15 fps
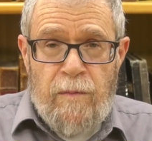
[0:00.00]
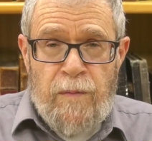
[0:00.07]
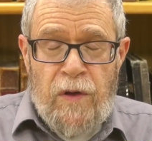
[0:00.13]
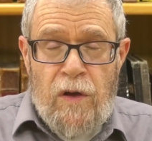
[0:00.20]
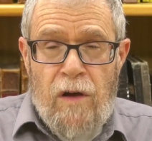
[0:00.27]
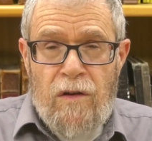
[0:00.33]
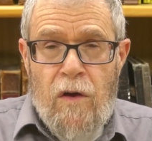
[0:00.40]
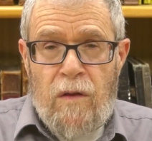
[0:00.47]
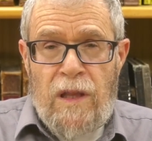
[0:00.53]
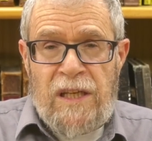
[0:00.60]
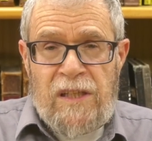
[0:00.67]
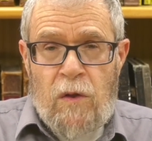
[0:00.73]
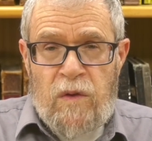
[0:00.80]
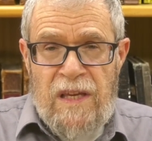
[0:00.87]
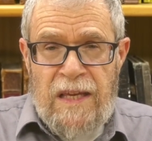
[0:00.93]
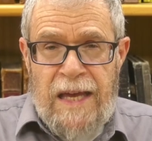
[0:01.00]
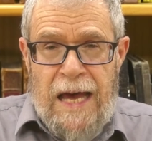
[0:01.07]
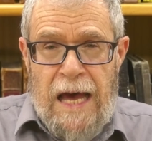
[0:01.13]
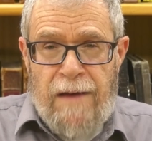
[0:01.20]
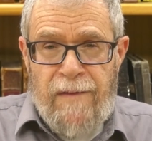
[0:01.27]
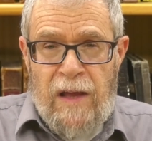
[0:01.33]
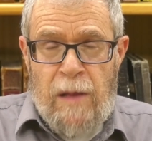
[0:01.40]
kodesh lo
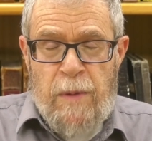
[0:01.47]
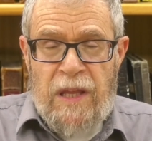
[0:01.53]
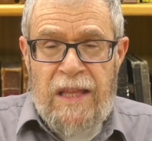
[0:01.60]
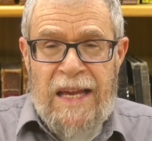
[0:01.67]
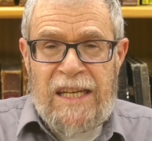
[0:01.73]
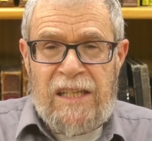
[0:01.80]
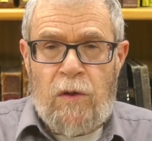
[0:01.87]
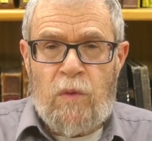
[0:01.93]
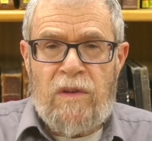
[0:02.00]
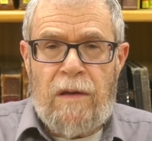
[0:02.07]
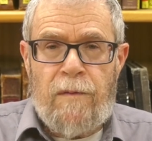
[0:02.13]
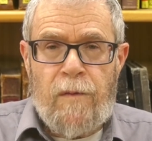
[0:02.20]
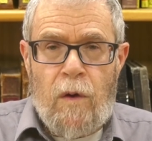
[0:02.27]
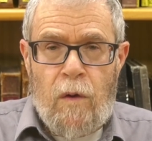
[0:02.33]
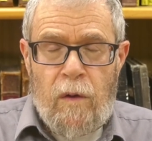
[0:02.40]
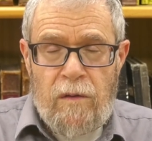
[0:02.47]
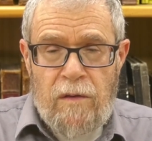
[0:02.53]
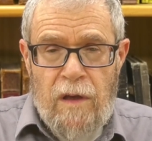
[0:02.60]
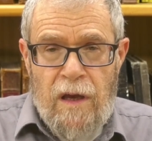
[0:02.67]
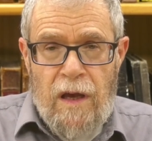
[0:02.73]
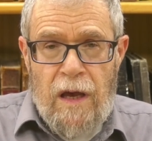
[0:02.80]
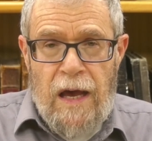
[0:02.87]
tiga ve'al mikdash lo tavo
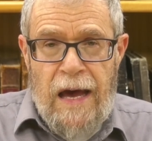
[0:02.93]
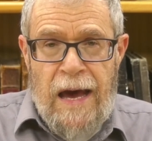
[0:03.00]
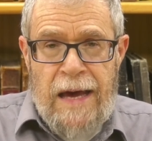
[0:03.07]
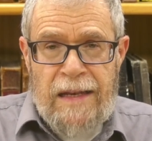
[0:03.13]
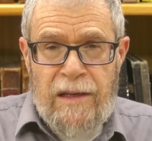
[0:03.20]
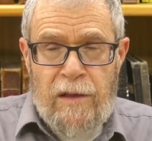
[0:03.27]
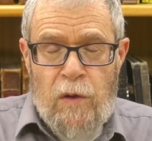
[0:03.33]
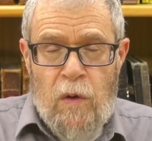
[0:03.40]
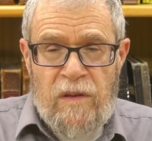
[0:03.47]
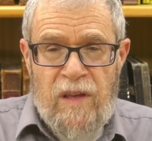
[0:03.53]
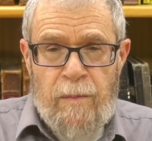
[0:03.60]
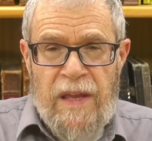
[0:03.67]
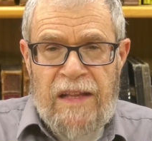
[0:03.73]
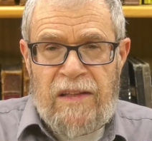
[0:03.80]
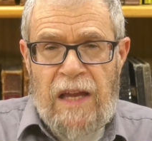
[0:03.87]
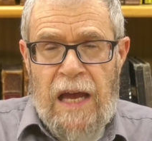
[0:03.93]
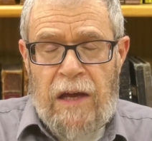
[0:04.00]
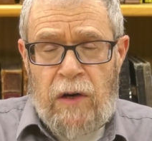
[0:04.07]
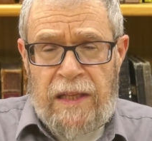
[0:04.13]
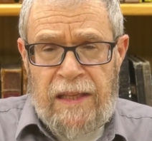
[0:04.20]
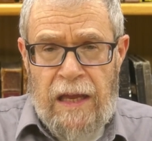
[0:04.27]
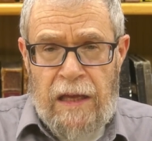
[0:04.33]
ad klot yemei
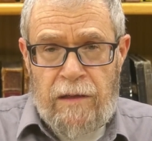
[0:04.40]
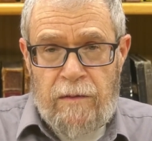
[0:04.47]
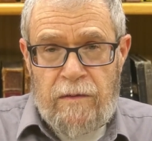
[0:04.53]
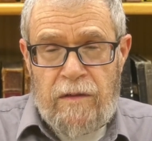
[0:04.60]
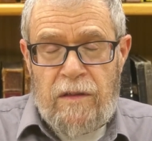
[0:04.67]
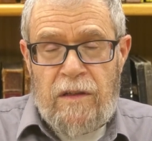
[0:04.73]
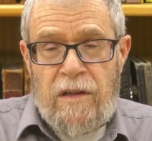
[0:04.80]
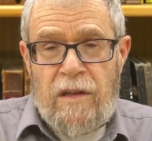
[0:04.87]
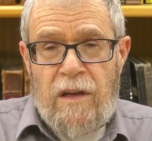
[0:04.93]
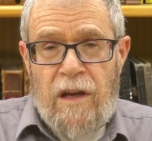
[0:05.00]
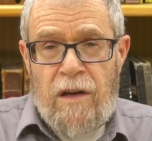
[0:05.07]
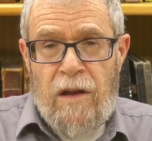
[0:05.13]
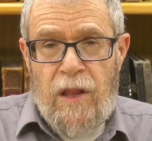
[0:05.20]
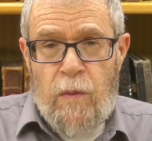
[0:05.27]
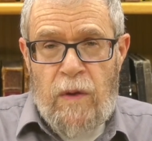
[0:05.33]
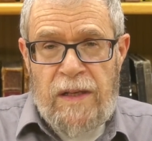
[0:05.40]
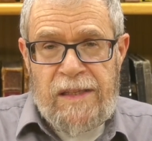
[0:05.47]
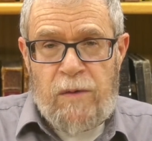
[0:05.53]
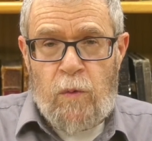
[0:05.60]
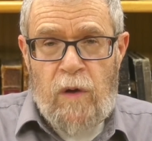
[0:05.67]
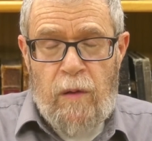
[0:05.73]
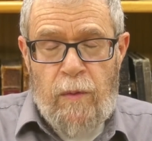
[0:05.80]
taharata." In other words,
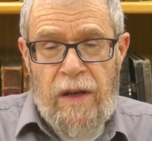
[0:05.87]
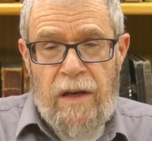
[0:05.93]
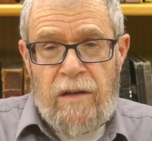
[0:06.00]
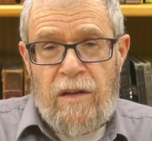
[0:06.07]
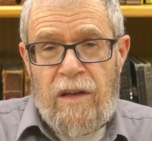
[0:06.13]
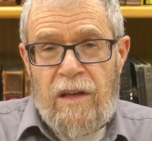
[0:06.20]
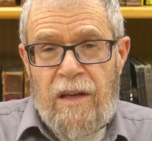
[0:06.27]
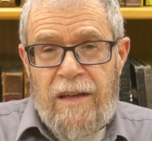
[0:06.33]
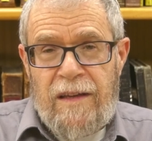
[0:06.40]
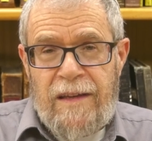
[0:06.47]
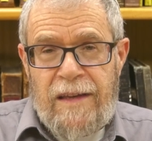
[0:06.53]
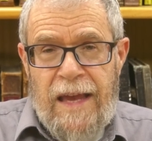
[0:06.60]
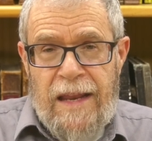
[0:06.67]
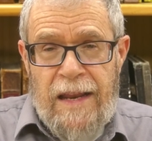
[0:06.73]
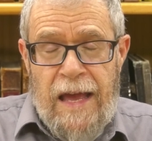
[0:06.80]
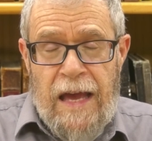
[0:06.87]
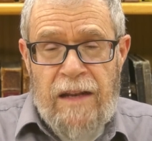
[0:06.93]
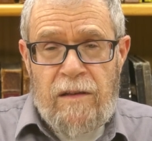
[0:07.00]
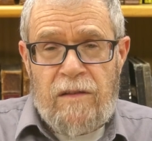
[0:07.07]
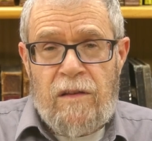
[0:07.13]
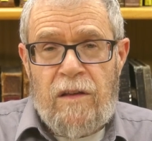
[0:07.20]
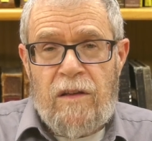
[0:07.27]
the woman cannot
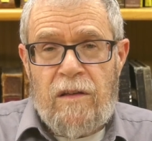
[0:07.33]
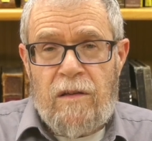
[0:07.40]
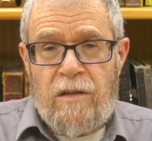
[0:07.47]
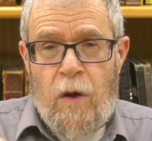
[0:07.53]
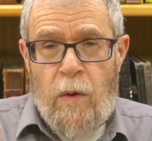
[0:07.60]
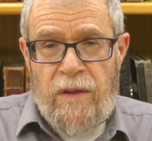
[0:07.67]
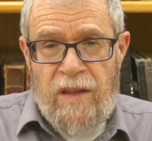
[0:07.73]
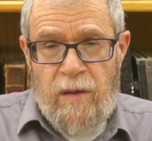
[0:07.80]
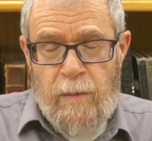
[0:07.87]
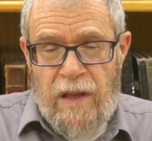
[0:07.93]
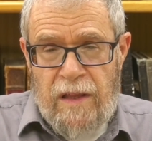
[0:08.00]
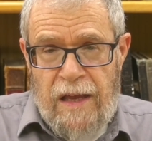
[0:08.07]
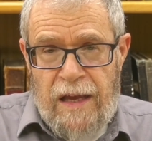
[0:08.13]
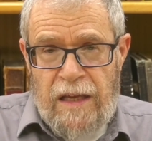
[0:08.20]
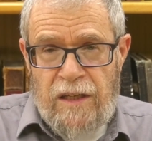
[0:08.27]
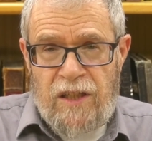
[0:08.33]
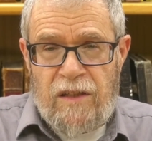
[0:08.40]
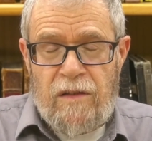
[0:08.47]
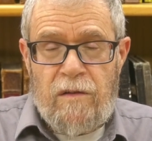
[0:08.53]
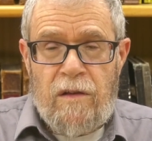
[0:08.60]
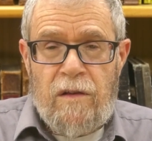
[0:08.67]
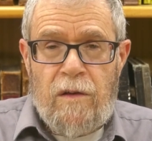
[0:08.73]
go into the
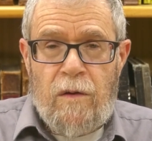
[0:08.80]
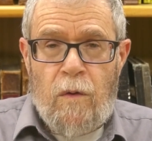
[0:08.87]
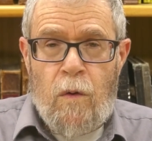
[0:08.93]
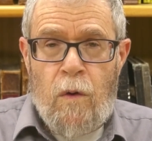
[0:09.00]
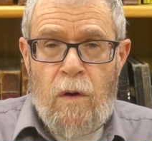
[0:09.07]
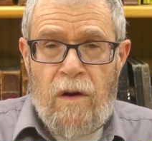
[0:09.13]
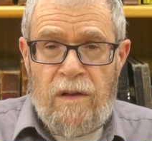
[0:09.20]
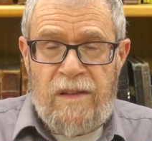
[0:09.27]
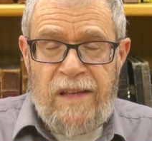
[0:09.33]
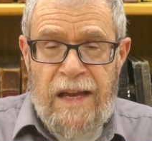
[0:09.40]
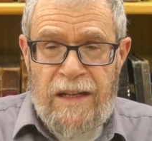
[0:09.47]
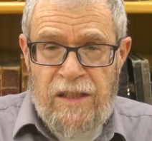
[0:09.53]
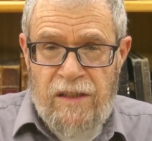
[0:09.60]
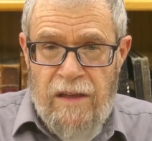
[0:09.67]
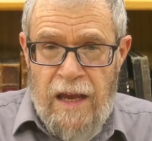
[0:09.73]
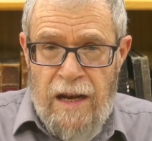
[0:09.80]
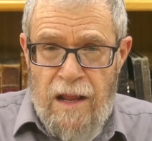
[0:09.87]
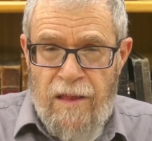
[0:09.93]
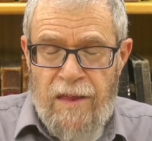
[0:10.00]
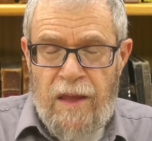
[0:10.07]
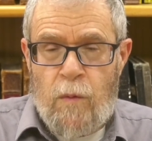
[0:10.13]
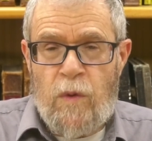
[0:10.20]
mikdash or touch
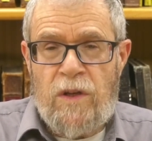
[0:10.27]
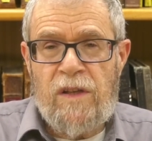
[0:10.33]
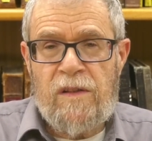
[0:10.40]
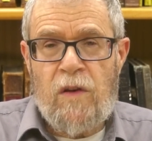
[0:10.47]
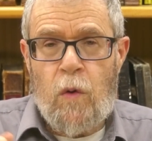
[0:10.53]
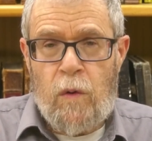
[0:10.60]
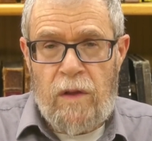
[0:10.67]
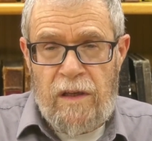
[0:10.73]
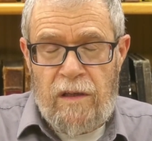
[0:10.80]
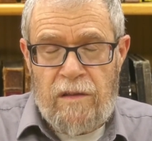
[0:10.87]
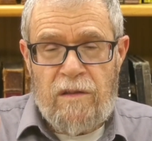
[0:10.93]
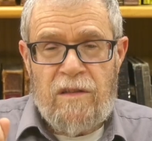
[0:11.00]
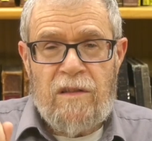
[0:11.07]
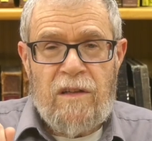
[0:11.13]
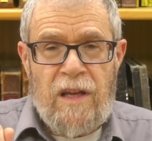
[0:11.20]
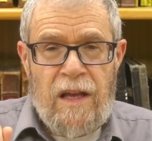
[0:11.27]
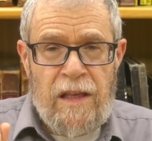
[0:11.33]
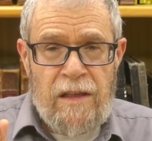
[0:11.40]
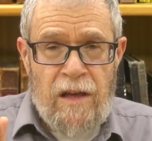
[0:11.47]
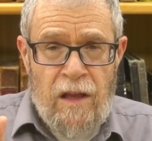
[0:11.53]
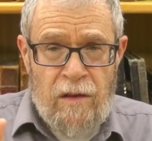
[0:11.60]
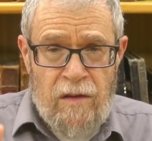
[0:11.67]
anything which is holy
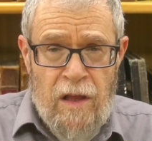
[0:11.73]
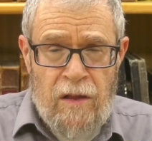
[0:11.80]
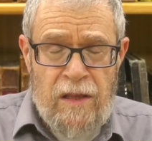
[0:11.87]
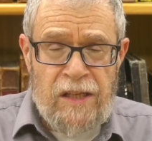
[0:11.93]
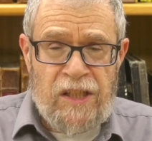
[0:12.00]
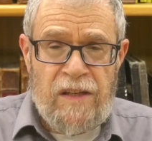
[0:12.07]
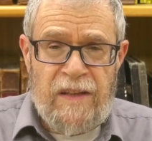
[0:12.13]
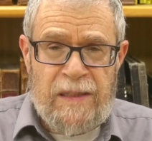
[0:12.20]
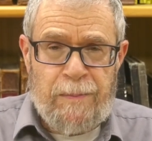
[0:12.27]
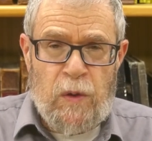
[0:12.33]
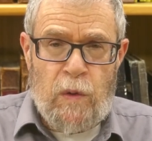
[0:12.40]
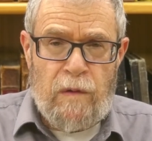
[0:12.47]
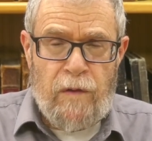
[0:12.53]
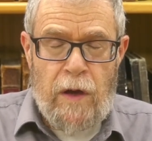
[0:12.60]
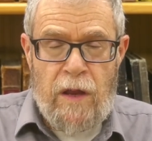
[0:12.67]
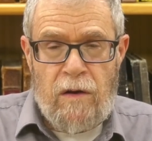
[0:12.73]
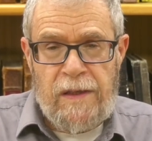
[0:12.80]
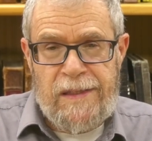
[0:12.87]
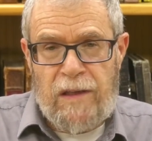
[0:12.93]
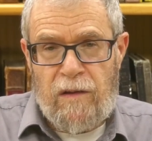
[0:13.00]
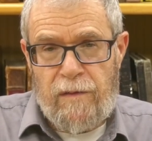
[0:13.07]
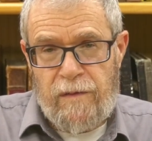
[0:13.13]
unless she has purified
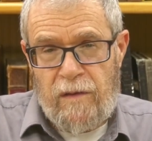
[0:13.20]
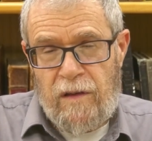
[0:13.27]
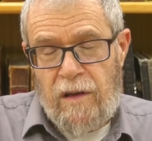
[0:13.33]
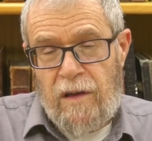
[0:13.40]
herself.